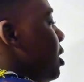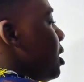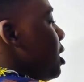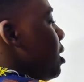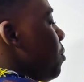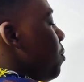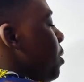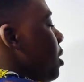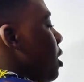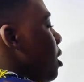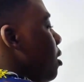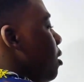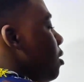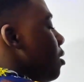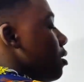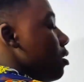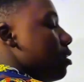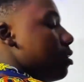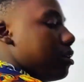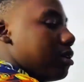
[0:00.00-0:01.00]
TP
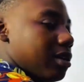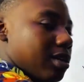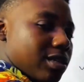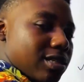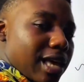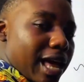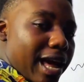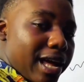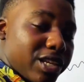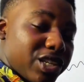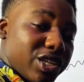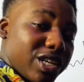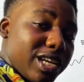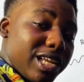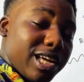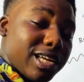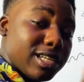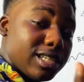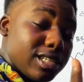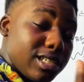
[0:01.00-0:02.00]
is
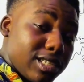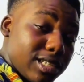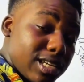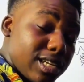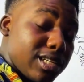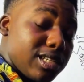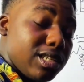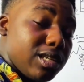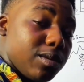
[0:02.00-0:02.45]
actually a decent